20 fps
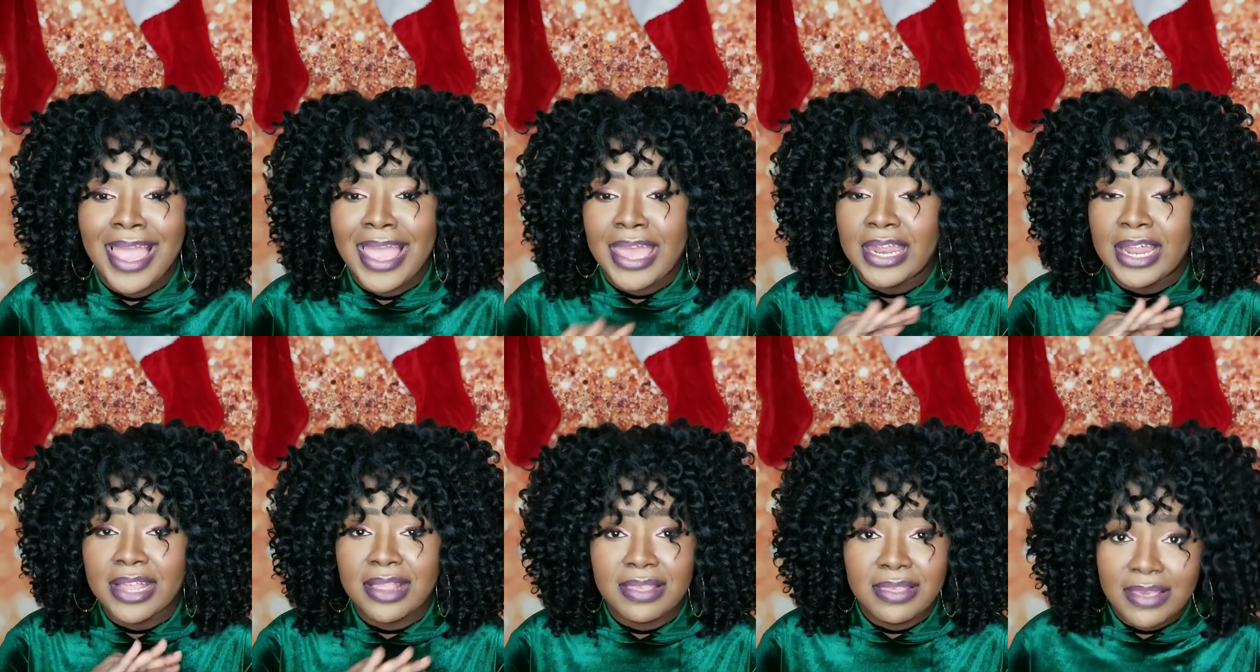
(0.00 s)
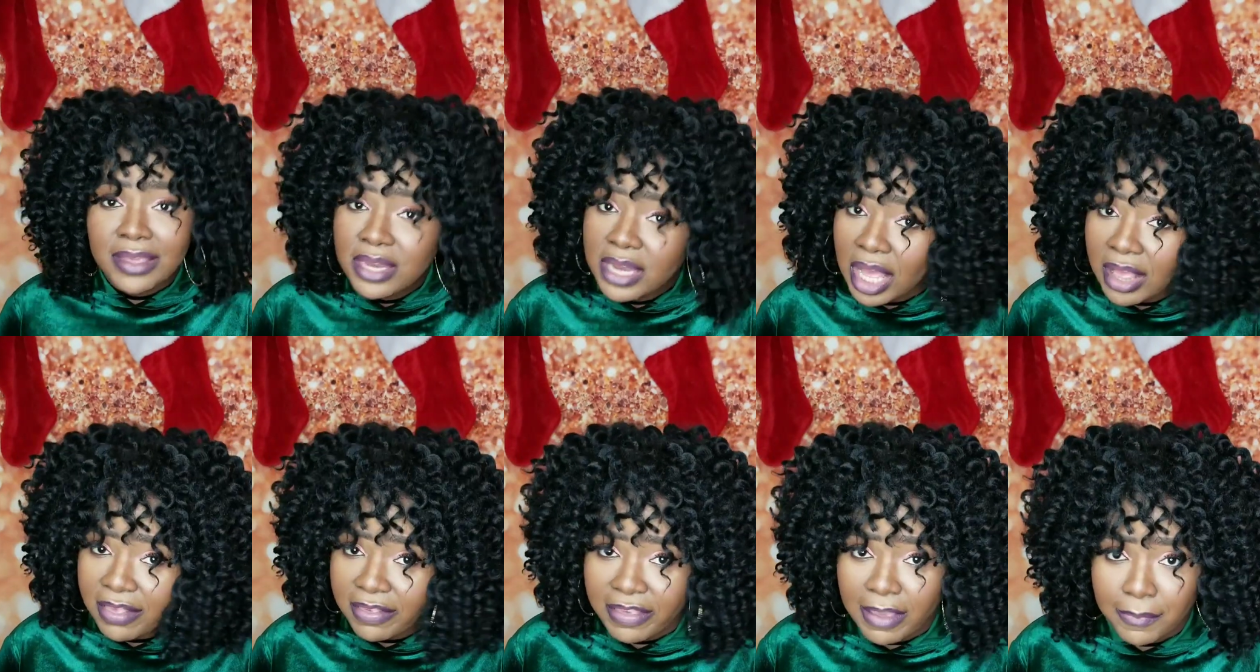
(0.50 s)
And I did
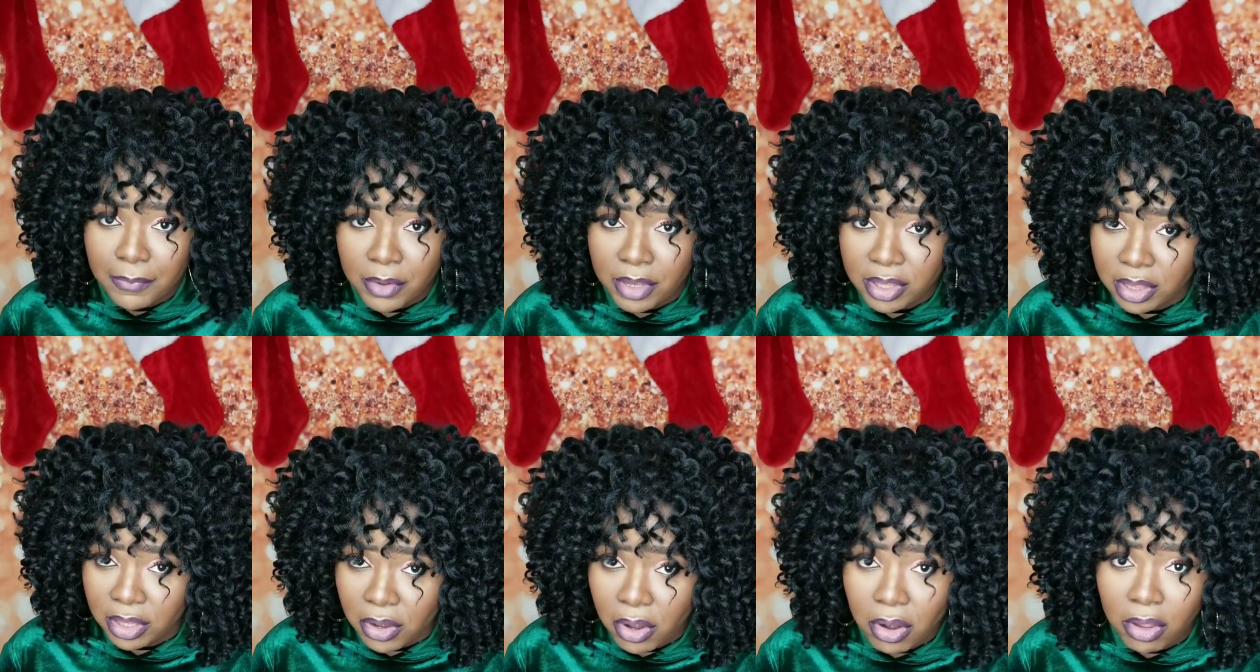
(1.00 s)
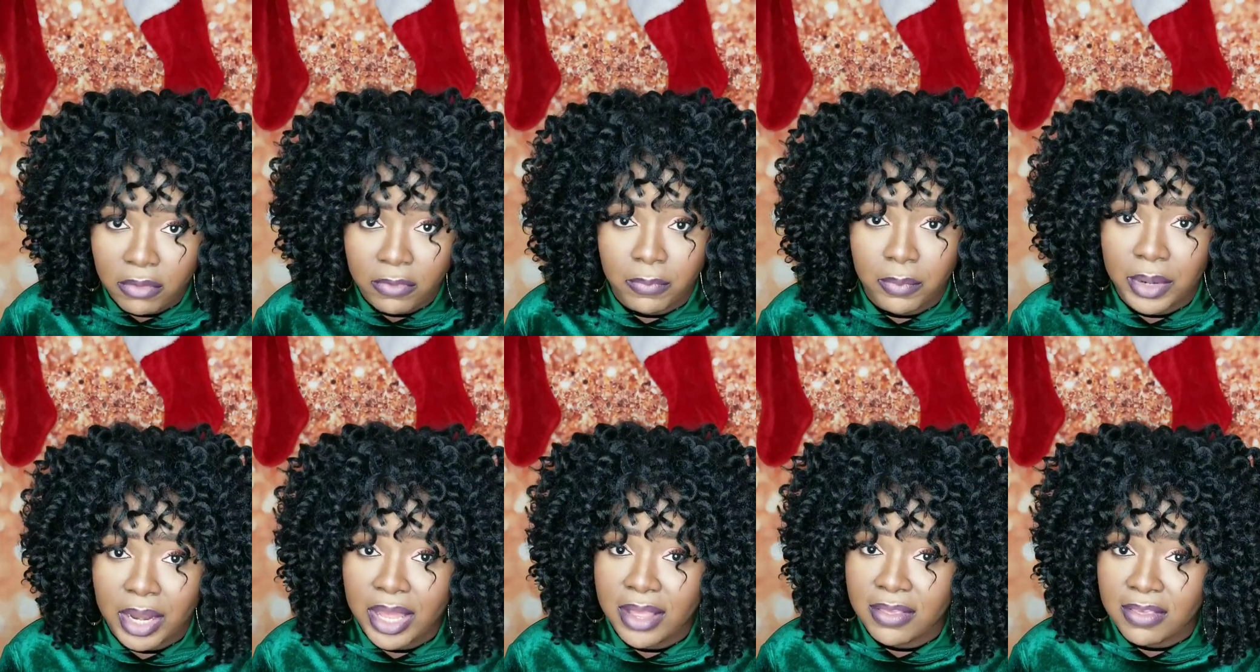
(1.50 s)
not separate the
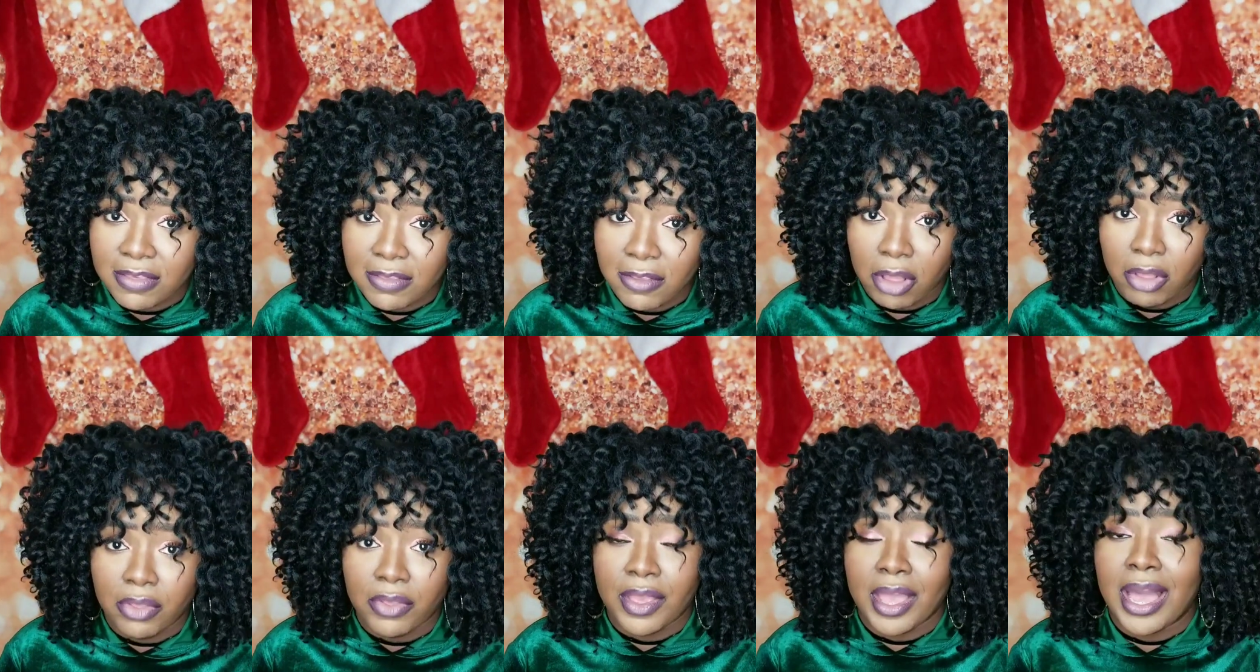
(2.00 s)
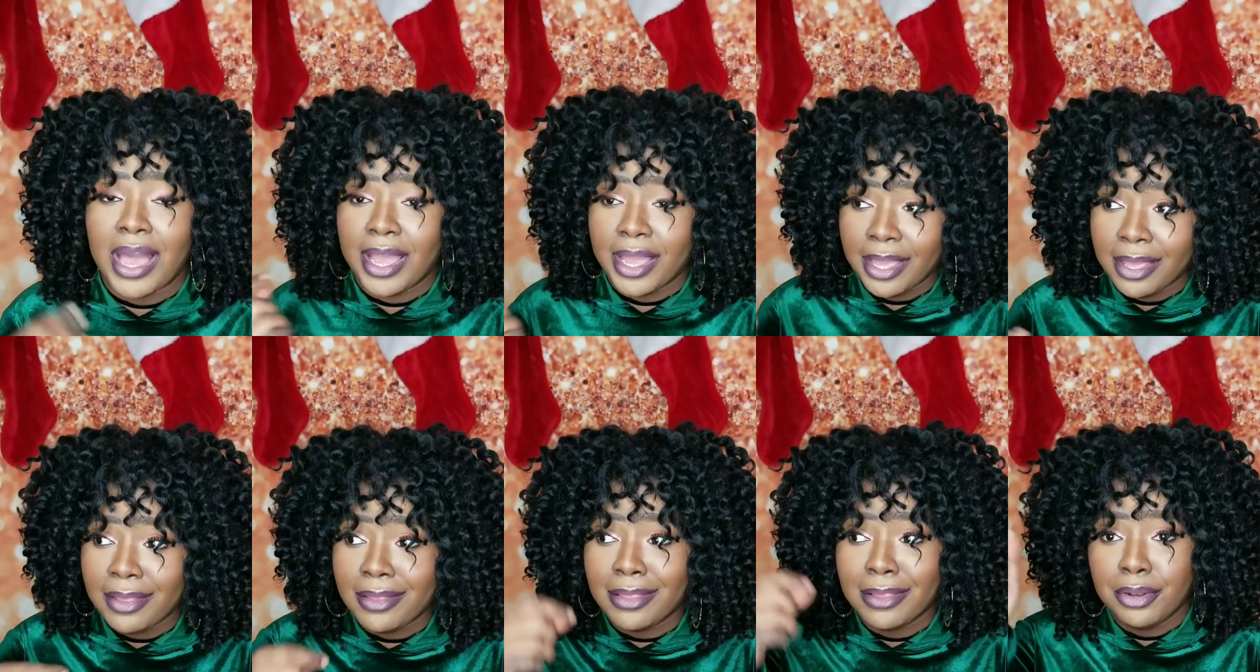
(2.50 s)
curls when I installed it.
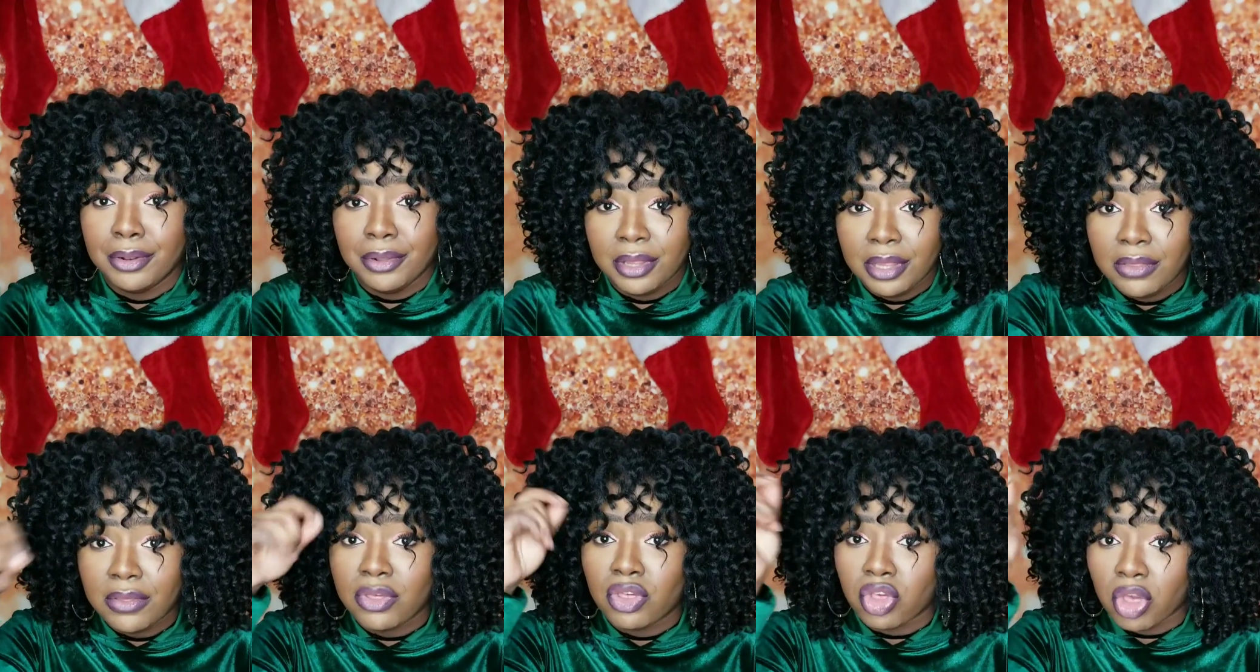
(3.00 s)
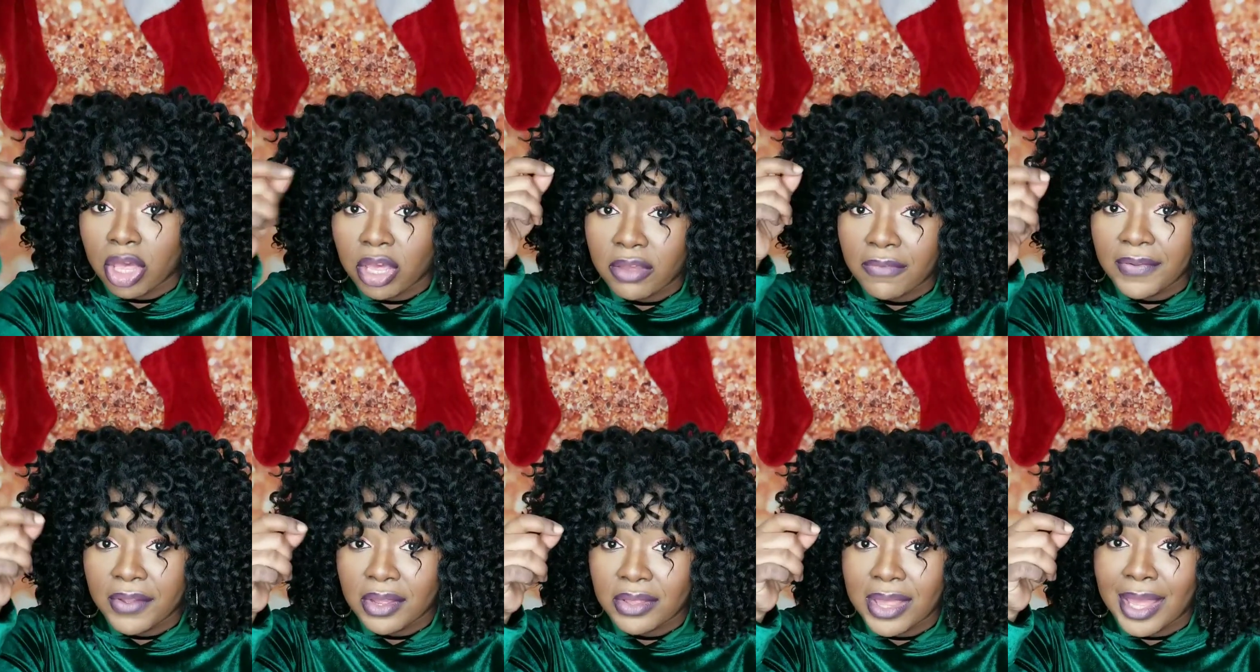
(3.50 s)
I literally, the chunk
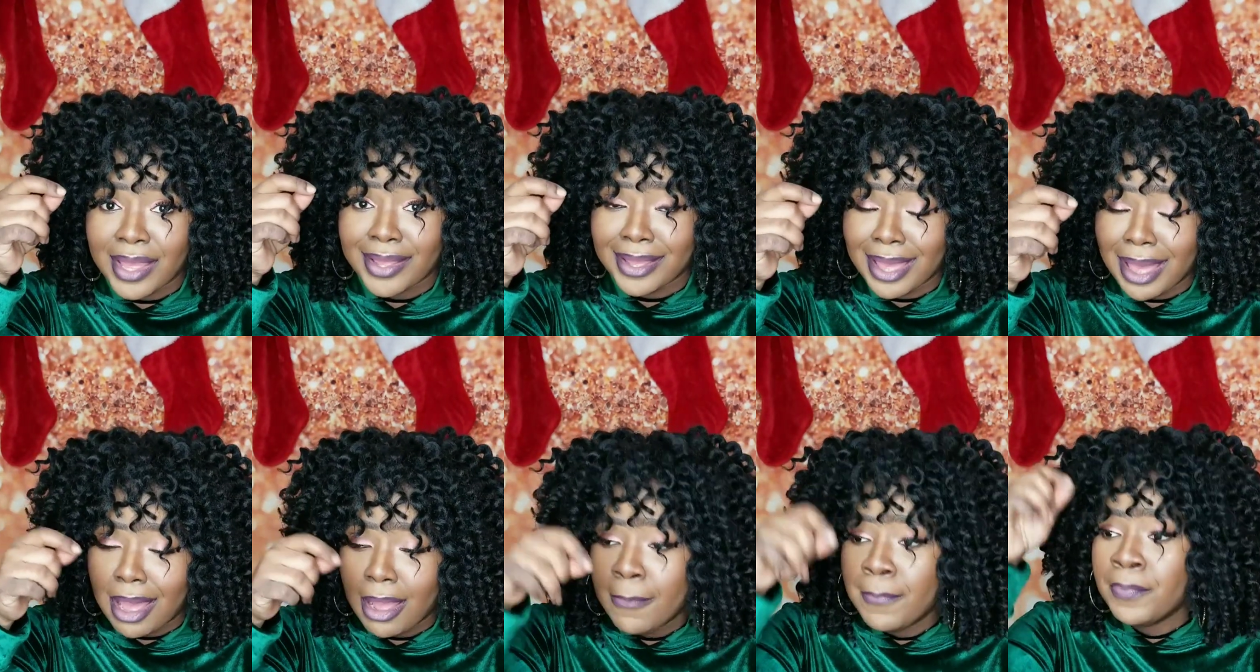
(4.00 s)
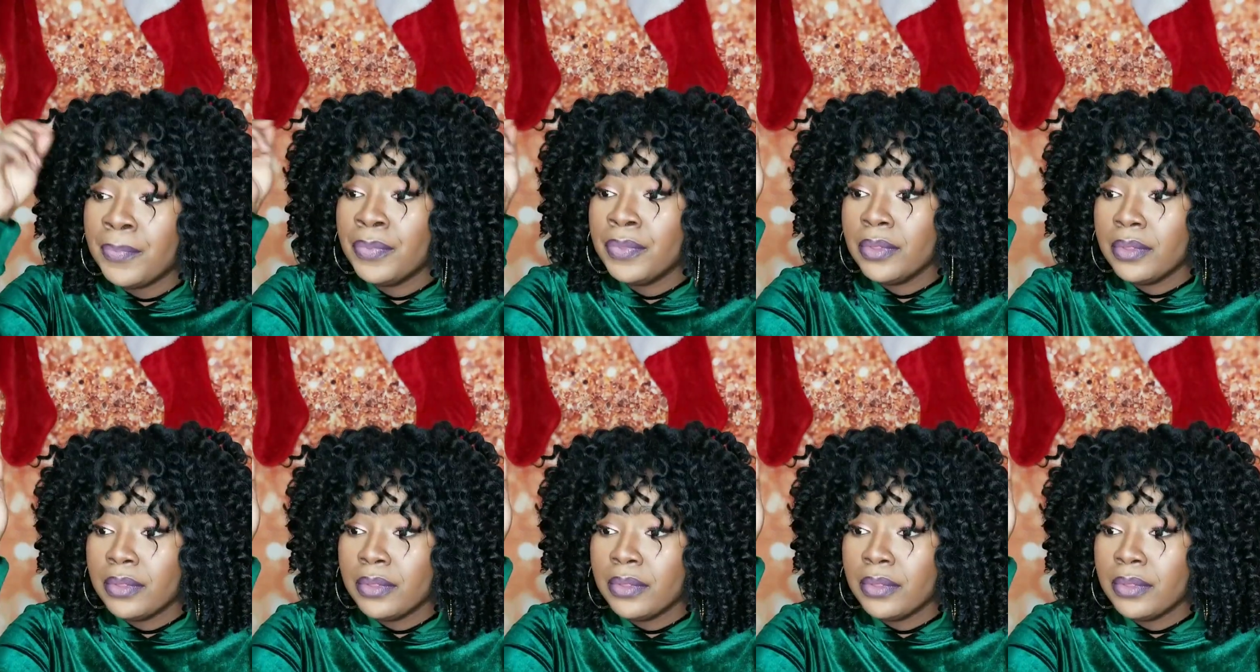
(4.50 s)
of hair that I got,